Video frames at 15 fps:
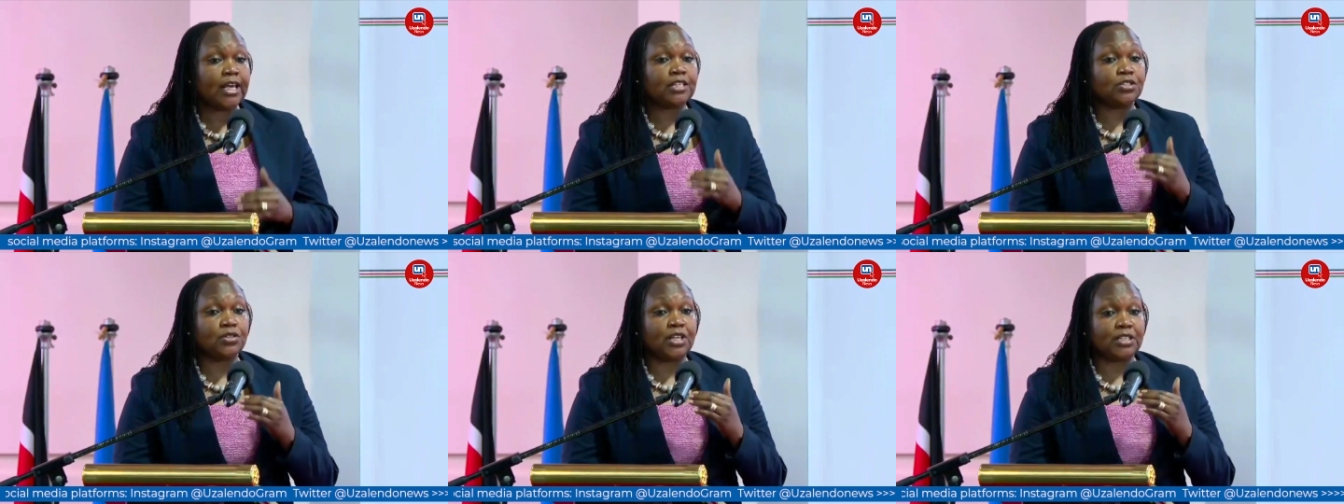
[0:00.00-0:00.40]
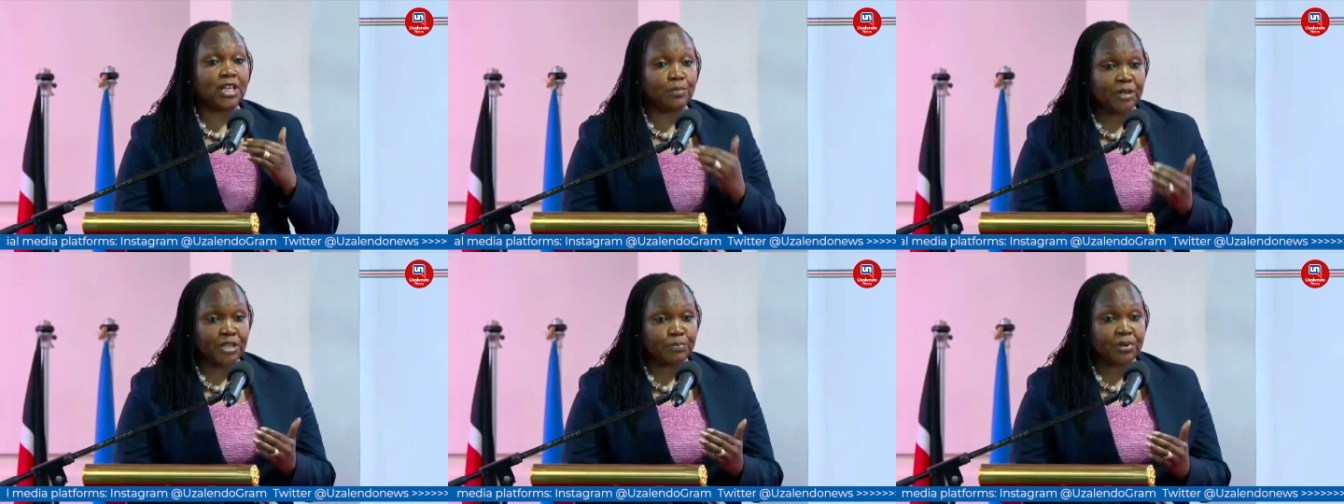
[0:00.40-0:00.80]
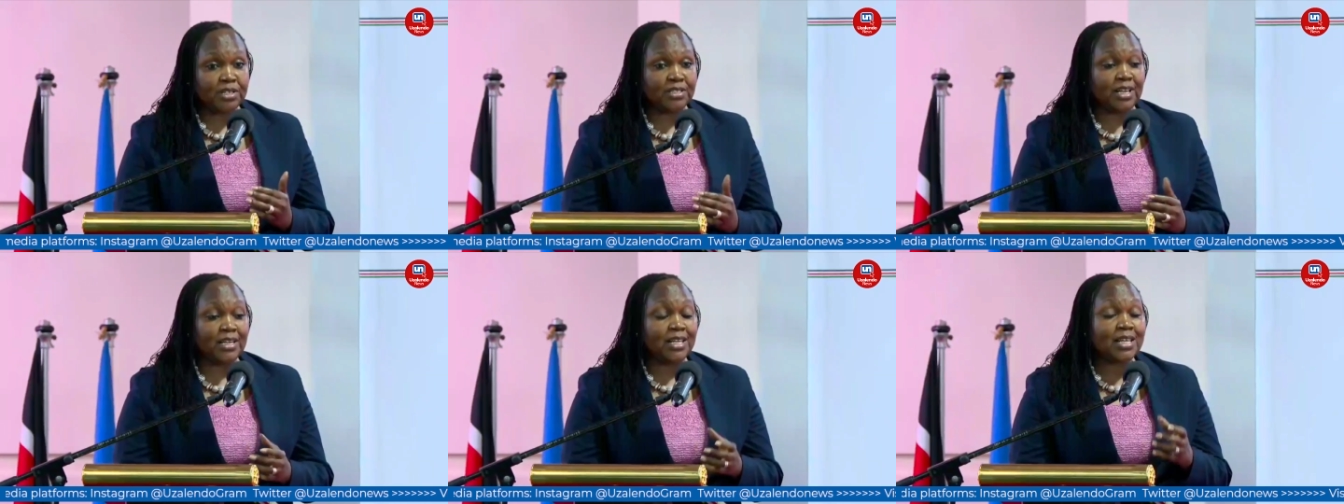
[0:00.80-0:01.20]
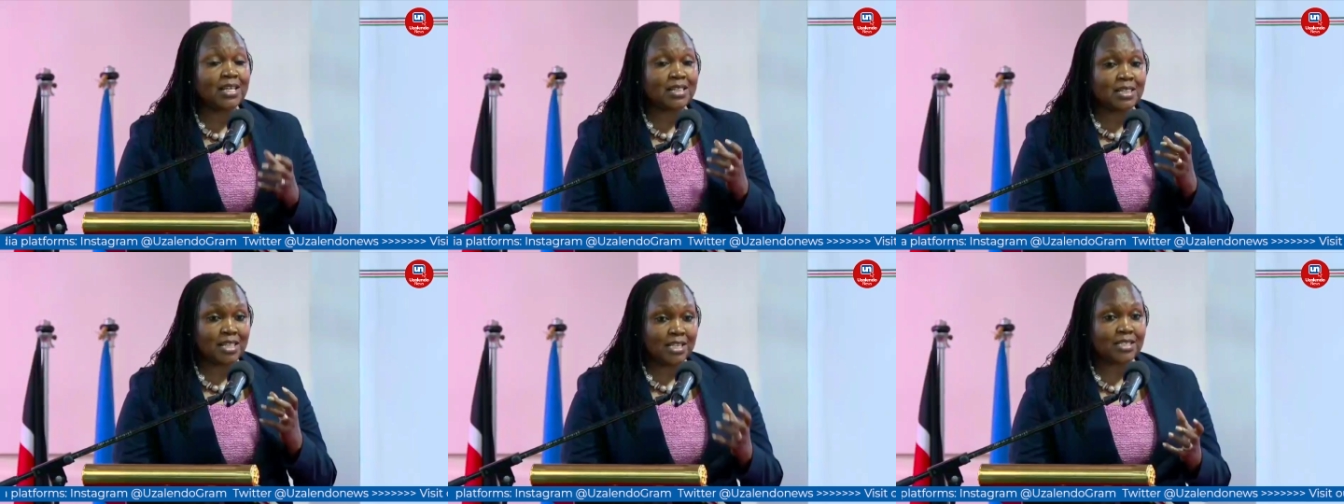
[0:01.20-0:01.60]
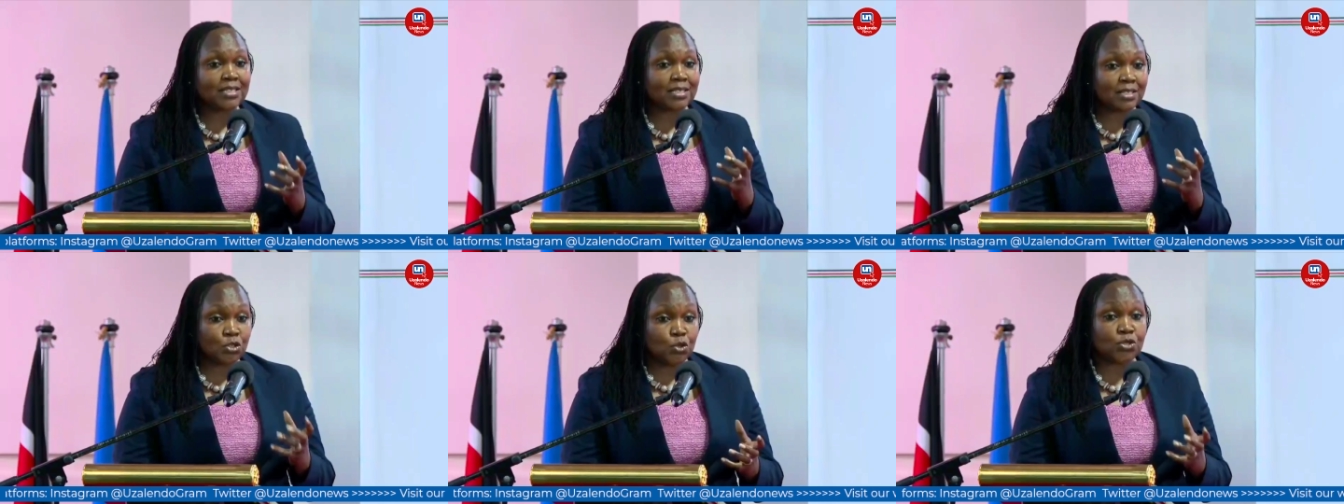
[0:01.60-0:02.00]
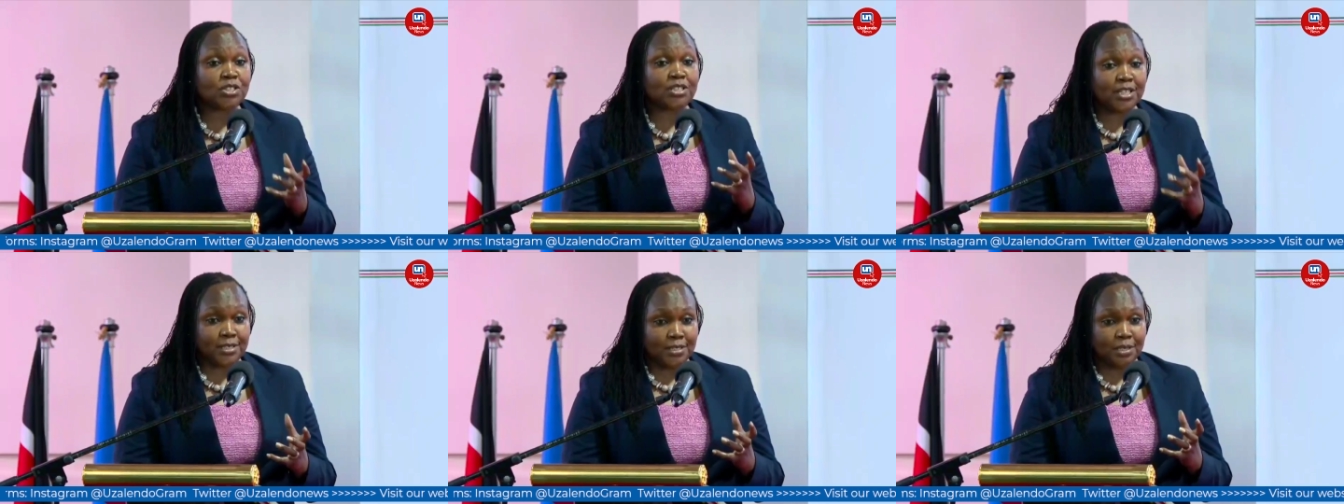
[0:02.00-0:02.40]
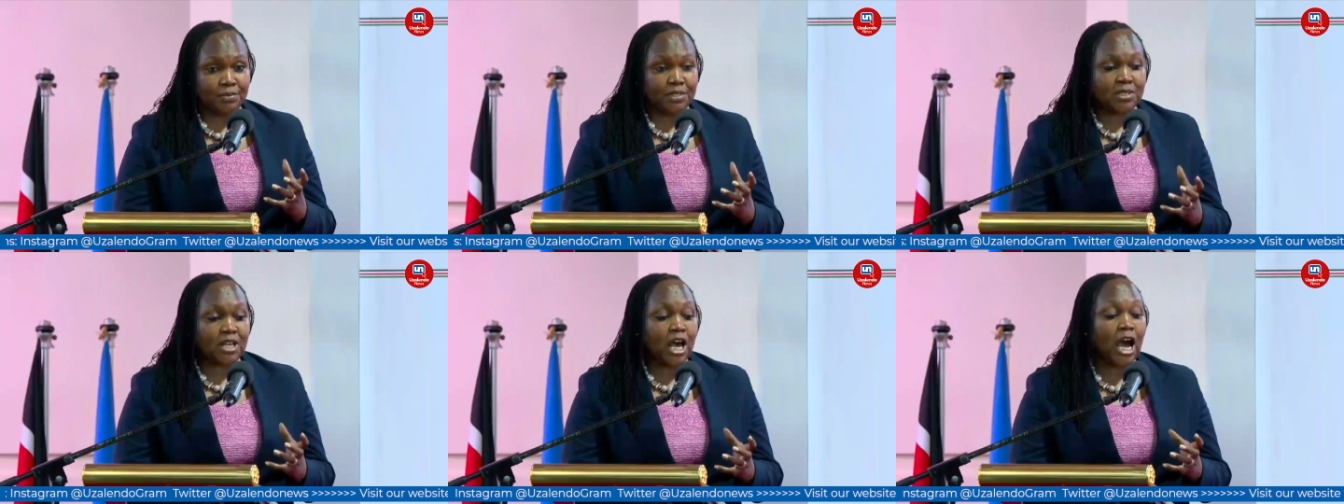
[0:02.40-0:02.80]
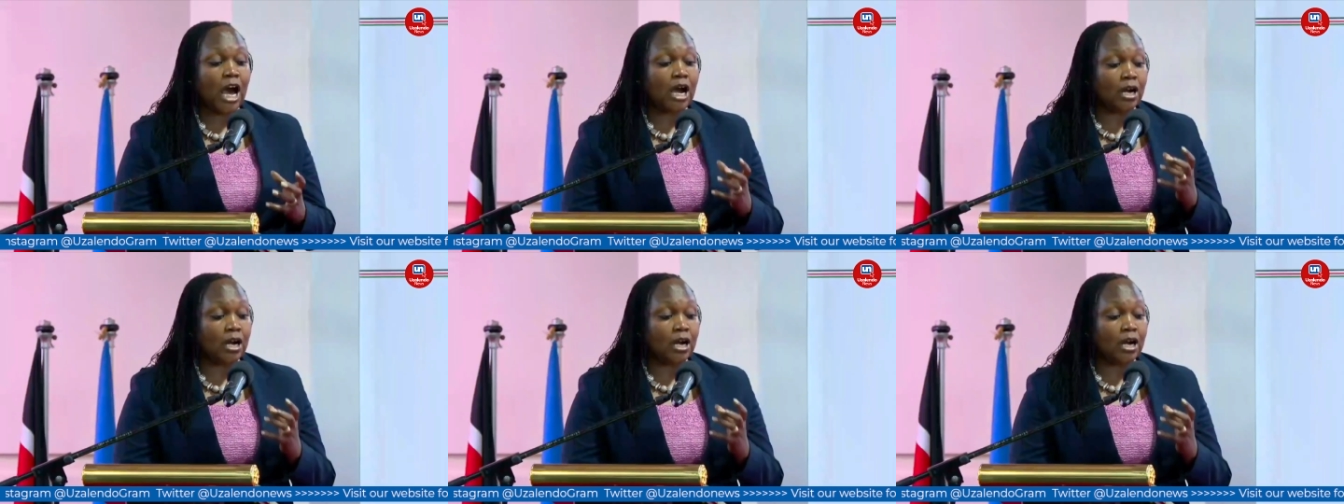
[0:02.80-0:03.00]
And so the Deputy President, these two systems